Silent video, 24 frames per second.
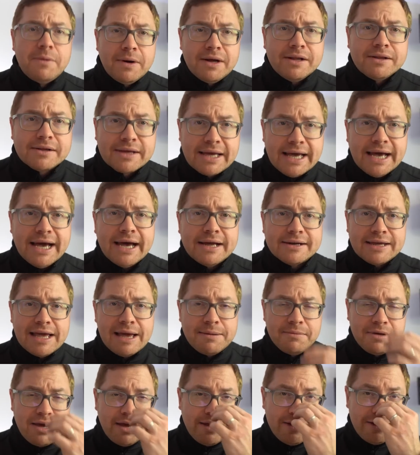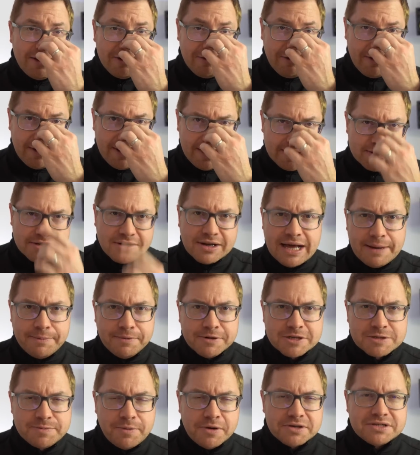well can. Get me in your ears on
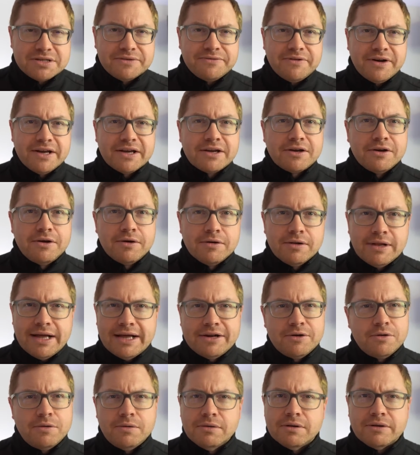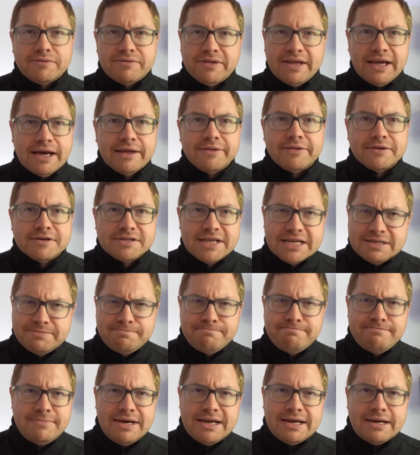Apple, Spotify, Google, and all of the others. There's
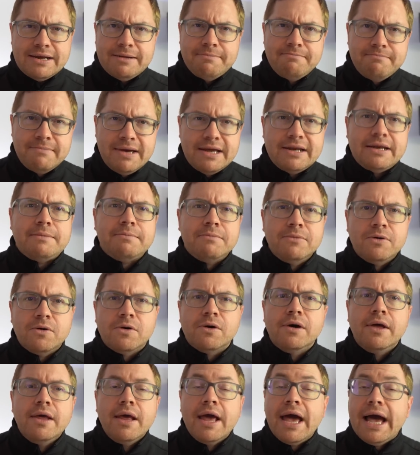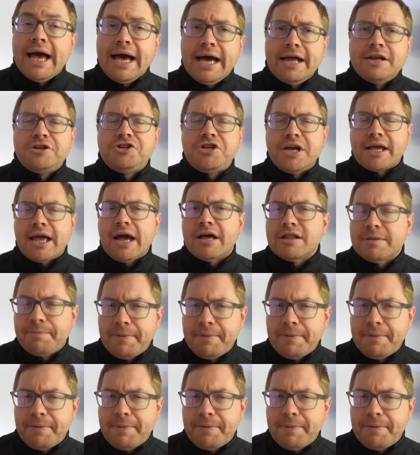many, many more. And check out the